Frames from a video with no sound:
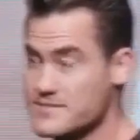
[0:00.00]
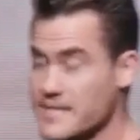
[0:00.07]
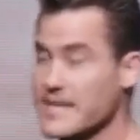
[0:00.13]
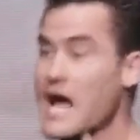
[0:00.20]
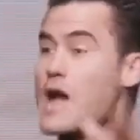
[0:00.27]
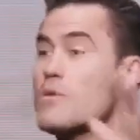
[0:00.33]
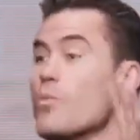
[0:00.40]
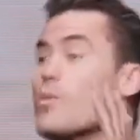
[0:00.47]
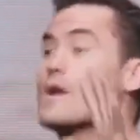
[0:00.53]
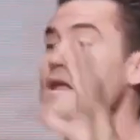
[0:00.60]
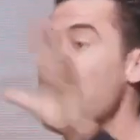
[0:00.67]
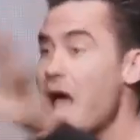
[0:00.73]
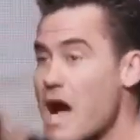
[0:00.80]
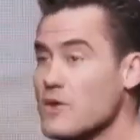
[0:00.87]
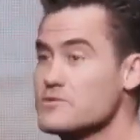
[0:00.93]
Like, I went
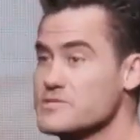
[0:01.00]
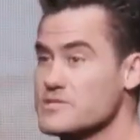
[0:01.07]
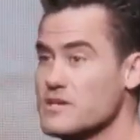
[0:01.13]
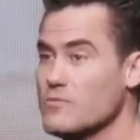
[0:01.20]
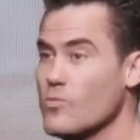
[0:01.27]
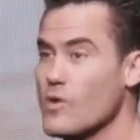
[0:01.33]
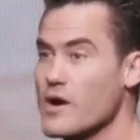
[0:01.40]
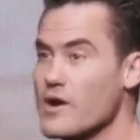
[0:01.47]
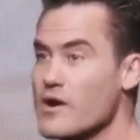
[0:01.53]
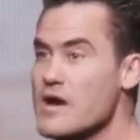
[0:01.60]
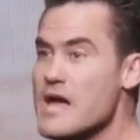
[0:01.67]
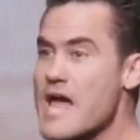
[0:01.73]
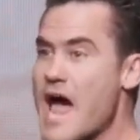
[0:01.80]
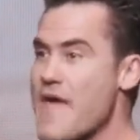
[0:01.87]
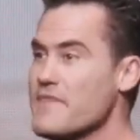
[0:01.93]
out somewhere,
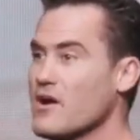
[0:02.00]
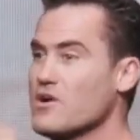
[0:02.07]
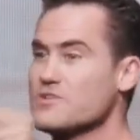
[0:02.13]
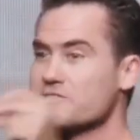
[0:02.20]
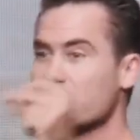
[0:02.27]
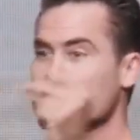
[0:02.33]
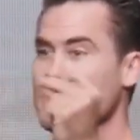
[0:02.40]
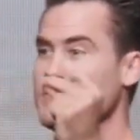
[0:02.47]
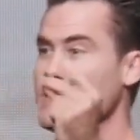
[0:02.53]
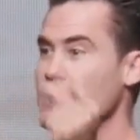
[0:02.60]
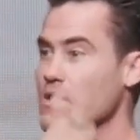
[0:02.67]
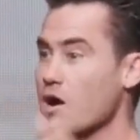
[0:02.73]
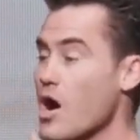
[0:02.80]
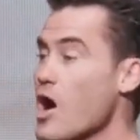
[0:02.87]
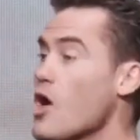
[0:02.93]
and then all of a sudden I'm like,
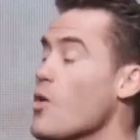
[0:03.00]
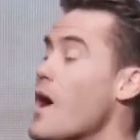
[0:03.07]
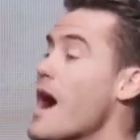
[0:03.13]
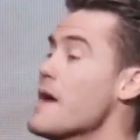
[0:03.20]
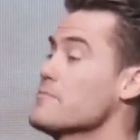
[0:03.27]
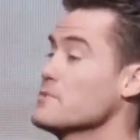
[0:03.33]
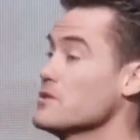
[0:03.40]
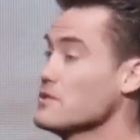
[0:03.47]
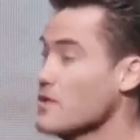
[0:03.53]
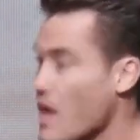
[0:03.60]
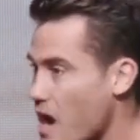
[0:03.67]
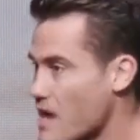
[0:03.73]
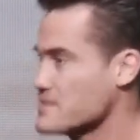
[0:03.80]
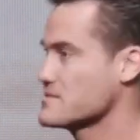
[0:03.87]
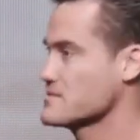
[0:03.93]
oh, I'm
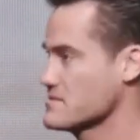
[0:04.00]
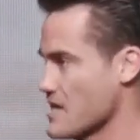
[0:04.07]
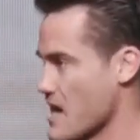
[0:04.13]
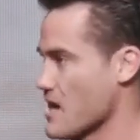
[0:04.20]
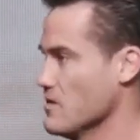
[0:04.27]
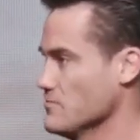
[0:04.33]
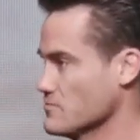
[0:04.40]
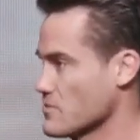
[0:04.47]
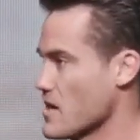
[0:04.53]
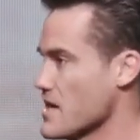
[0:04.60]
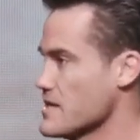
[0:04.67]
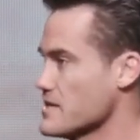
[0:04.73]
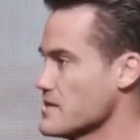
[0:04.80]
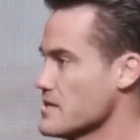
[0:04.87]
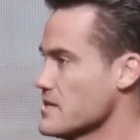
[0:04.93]
lost now,
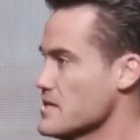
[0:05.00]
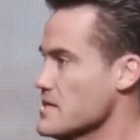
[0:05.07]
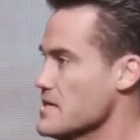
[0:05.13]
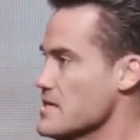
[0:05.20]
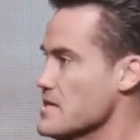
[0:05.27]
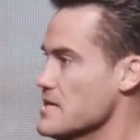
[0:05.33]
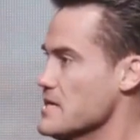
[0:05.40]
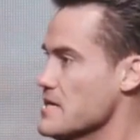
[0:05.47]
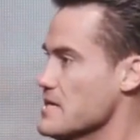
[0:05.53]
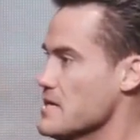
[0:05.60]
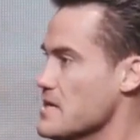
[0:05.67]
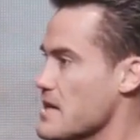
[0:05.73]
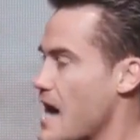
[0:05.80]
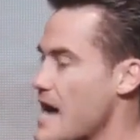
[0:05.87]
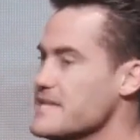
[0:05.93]
right?
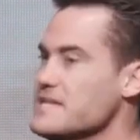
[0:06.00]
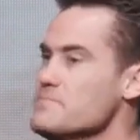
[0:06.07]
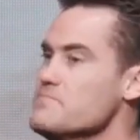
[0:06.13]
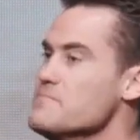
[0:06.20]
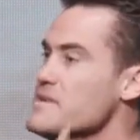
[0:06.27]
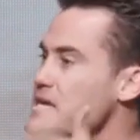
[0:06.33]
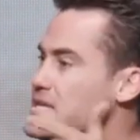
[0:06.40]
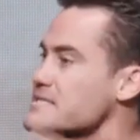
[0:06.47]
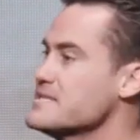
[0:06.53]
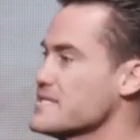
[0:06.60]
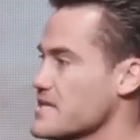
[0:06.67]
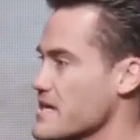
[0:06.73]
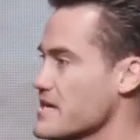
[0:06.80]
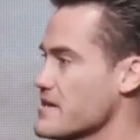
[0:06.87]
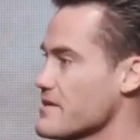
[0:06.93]
I didn't mean to
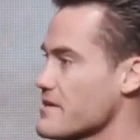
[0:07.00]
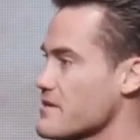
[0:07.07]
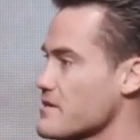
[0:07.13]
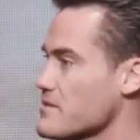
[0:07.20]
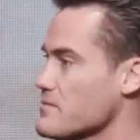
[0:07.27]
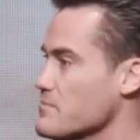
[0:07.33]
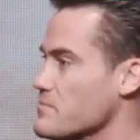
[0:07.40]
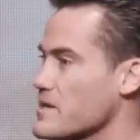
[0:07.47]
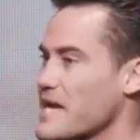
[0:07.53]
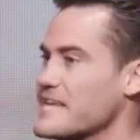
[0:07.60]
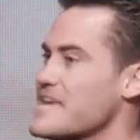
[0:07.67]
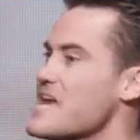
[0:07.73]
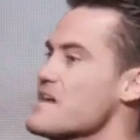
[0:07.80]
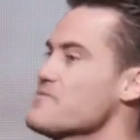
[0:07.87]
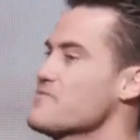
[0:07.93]
get here, but I
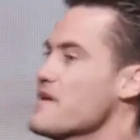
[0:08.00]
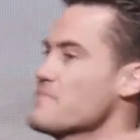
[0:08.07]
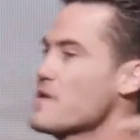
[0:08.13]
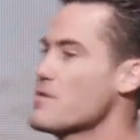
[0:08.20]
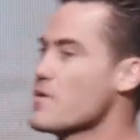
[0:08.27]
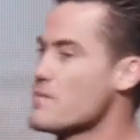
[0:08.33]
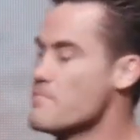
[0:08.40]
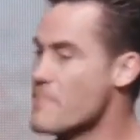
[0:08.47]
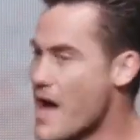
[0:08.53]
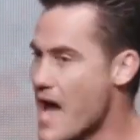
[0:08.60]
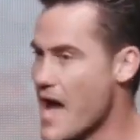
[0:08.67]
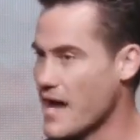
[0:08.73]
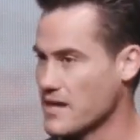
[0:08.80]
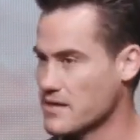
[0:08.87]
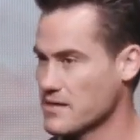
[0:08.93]
can't find my way
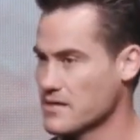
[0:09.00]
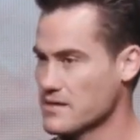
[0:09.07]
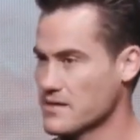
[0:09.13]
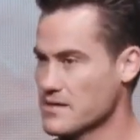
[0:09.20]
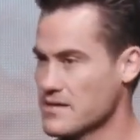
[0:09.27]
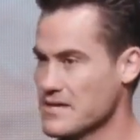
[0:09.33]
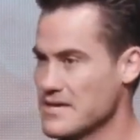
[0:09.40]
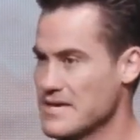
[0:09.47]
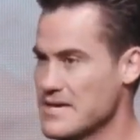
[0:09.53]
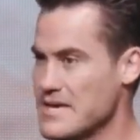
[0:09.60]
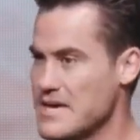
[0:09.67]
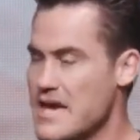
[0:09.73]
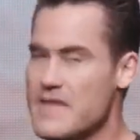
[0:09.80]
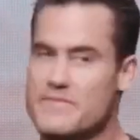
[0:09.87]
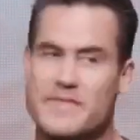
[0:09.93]
back.
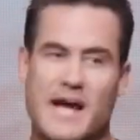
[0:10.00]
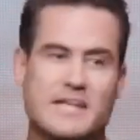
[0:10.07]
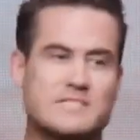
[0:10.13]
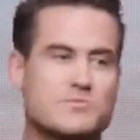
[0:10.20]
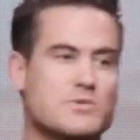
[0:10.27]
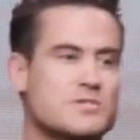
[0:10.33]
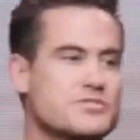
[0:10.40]
And that's what